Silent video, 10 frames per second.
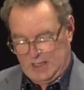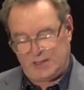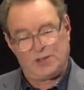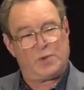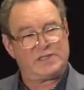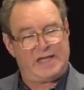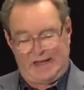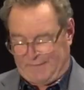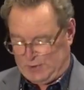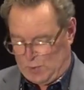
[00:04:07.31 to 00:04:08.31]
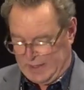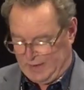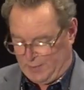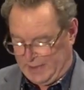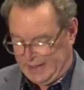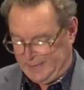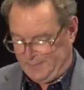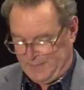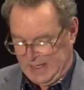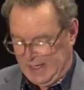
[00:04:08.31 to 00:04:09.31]
So what's ahead for 23?
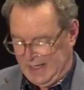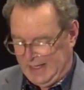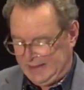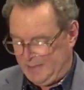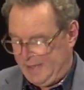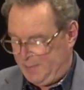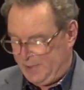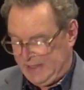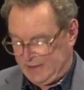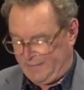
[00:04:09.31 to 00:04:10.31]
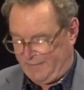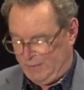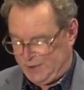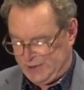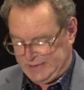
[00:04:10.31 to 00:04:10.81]
To better predict the future,